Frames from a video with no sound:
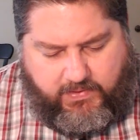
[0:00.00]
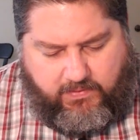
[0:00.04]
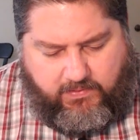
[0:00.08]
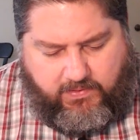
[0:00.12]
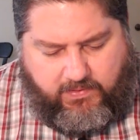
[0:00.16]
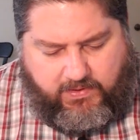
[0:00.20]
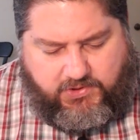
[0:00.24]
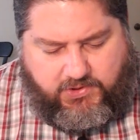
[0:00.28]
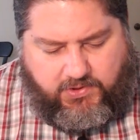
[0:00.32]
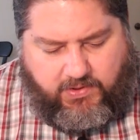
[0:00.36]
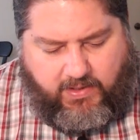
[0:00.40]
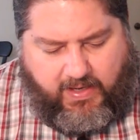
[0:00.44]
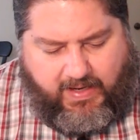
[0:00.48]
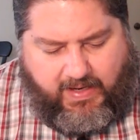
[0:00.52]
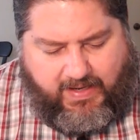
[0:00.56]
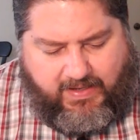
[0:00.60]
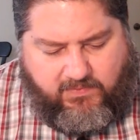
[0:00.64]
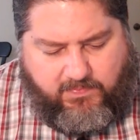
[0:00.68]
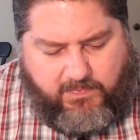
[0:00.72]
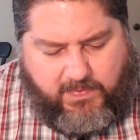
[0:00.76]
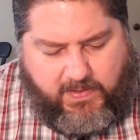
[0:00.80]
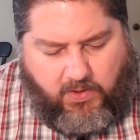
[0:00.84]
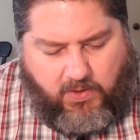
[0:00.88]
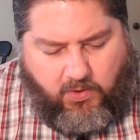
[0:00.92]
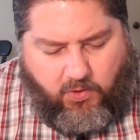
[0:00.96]
Let your eyes
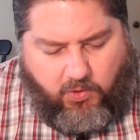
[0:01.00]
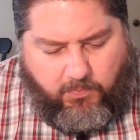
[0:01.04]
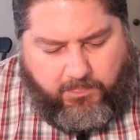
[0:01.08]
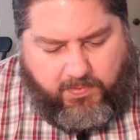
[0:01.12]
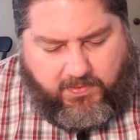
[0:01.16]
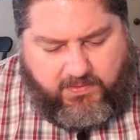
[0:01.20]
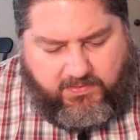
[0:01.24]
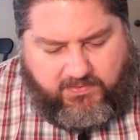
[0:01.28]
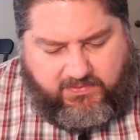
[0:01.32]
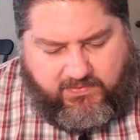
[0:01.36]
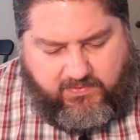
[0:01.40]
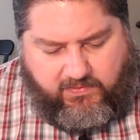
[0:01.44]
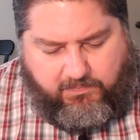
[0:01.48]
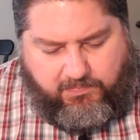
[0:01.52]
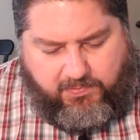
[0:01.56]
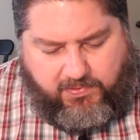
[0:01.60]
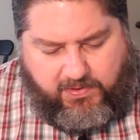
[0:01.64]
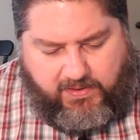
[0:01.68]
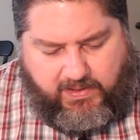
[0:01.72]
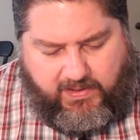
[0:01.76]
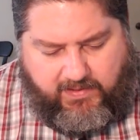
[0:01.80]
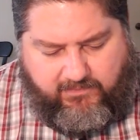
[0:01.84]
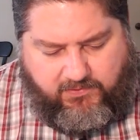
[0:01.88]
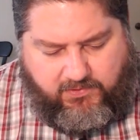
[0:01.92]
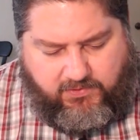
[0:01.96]
be open to the
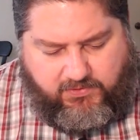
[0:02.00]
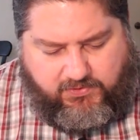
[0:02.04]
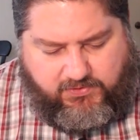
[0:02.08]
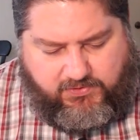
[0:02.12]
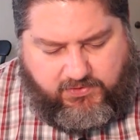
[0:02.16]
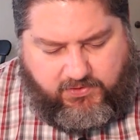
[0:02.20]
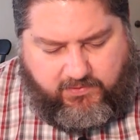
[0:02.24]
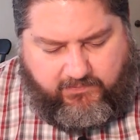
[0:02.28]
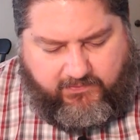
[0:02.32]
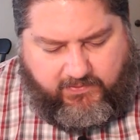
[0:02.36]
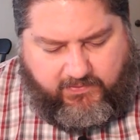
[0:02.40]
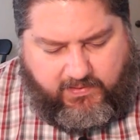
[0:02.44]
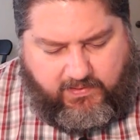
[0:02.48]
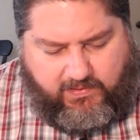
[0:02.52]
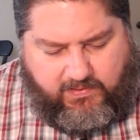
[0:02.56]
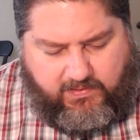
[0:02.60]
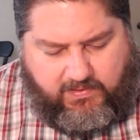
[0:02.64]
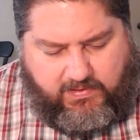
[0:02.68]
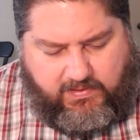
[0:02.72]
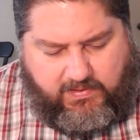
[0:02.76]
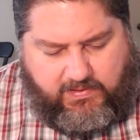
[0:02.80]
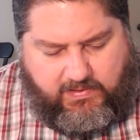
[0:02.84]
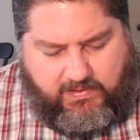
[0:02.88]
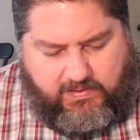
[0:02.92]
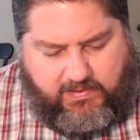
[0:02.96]
plea of your servant
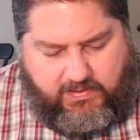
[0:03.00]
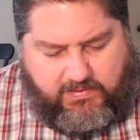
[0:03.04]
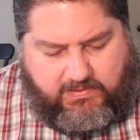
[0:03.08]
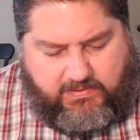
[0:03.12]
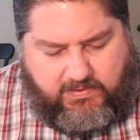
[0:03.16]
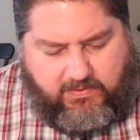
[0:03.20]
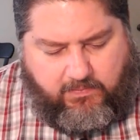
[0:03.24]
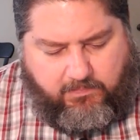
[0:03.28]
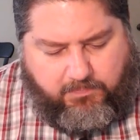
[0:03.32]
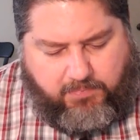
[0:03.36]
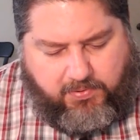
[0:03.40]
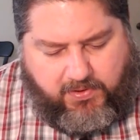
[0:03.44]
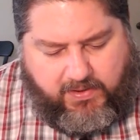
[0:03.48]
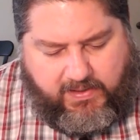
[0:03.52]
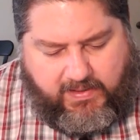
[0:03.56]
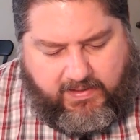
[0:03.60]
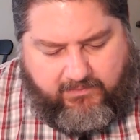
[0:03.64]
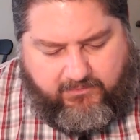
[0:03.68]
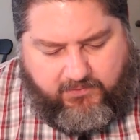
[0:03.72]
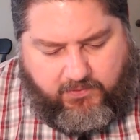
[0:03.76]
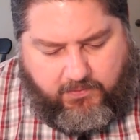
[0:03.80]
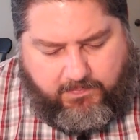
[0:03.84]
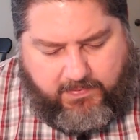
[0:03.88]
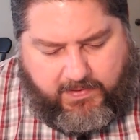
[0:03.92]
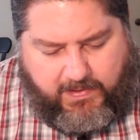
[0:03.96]
and to the plea
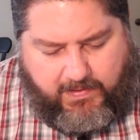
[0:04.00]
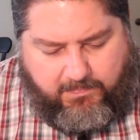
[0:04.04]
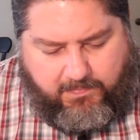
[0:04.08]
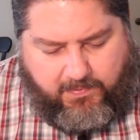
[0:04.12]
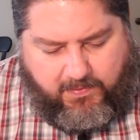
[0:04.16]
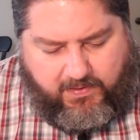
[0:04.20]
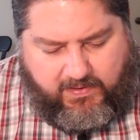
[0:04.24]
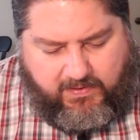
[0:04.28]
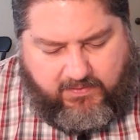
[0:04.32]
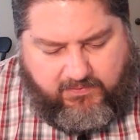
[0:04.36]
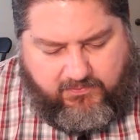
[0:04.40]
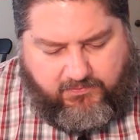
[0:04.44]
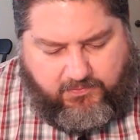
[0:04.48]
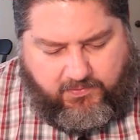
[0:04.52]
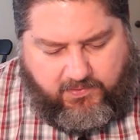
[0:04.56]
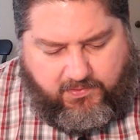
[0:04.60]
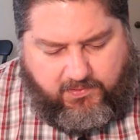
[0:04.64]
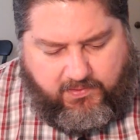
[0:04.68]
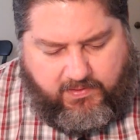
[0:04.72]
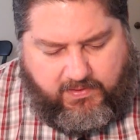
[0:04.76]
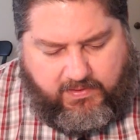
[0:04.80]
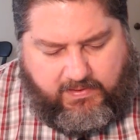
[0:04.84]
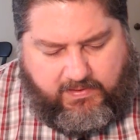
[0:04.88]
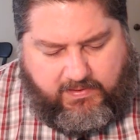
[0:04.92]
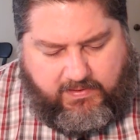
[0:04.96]
of your people
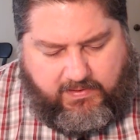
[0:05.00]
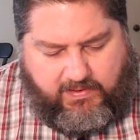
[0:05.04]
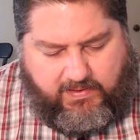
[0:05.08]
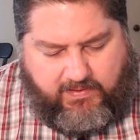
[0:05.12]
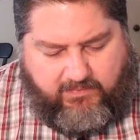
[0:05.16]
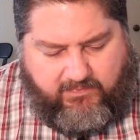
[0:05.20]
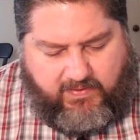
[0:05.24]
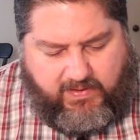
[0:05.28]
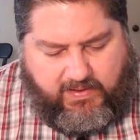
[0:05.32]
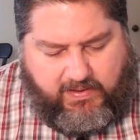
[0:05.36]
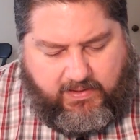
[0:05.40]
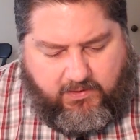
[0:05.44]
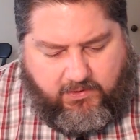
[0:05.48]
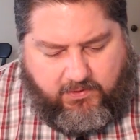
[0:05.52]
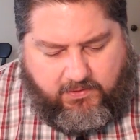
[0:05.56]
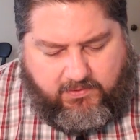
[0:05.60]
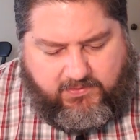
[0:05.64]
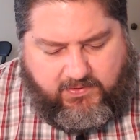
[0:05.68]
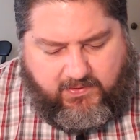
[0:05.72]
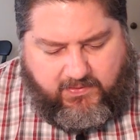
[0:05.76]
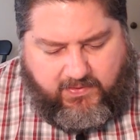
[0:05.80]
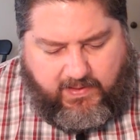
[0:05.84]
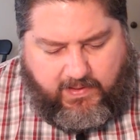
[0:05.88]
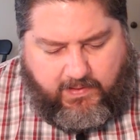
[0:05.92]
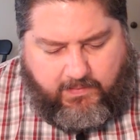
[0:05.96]
Israel, giving ear
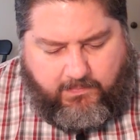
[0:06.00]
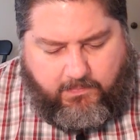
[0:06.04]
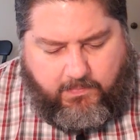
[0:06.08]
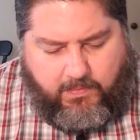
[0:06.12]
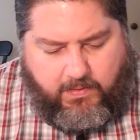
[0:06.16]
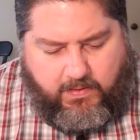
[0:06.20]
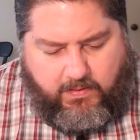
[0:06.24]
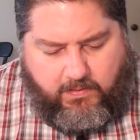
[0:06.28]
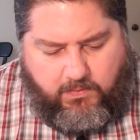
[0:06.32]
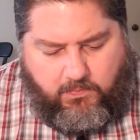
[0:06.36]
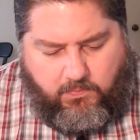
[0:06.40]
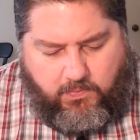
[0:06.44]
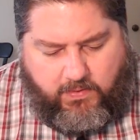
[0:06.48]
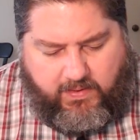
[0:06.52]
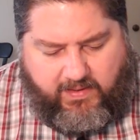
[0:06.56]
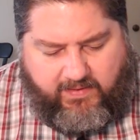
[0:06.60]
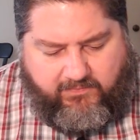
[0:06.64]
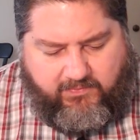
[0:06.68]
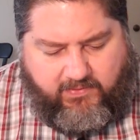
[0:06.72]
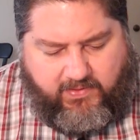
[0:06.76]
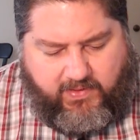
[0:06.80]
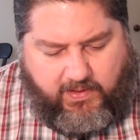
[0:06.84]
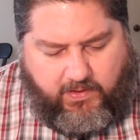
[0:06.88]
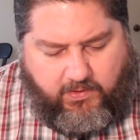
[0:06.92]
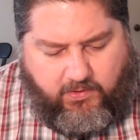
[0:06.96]
to them
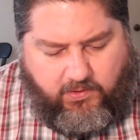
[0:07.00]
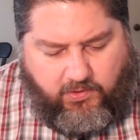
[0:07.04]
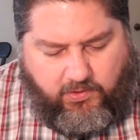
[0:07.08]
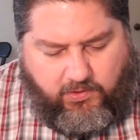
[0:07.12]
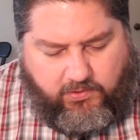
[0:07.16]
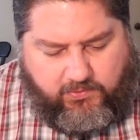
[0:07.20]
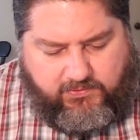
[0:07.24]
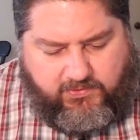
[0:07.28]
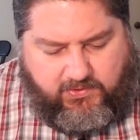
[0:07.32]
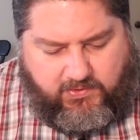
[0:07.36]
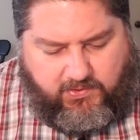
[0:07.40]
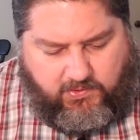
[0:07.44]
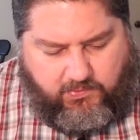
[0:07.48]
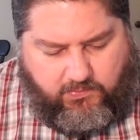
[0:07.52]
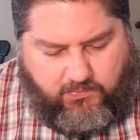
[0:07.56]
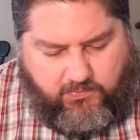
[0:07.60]
whenever they call to you.